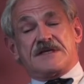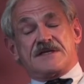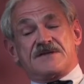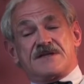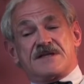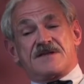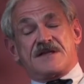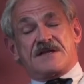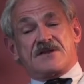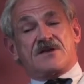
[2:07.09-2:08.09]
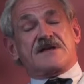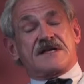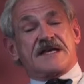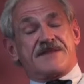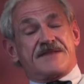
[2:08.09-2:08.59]
They're
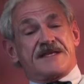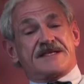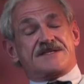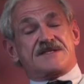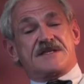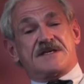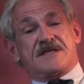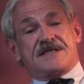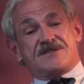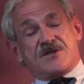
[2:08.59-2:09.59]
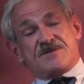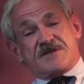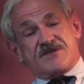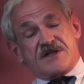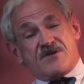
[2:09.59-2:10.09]
looking at this in terms
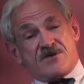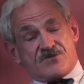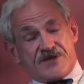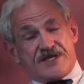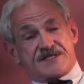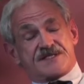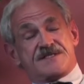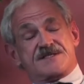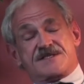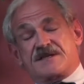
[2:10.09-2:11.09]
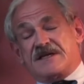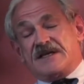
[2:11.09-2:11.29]
of their own risks,